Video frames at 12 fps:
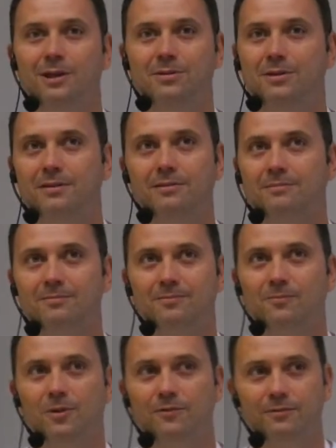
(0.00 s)
we
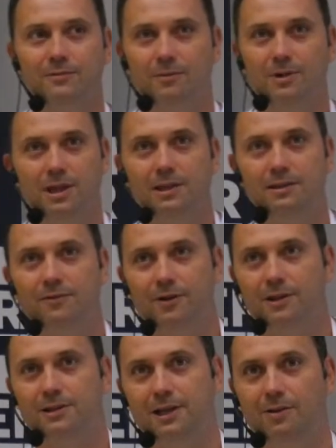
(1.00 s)
think
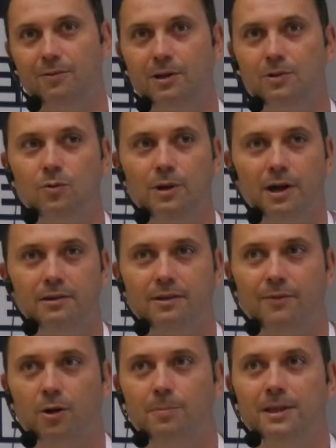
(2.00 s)
differently when we are
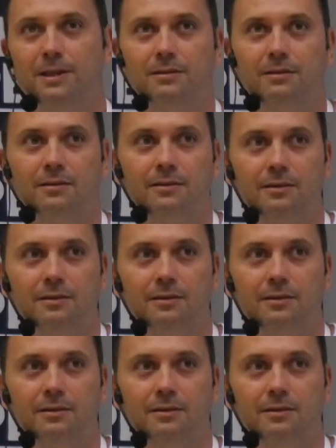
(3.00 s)
developing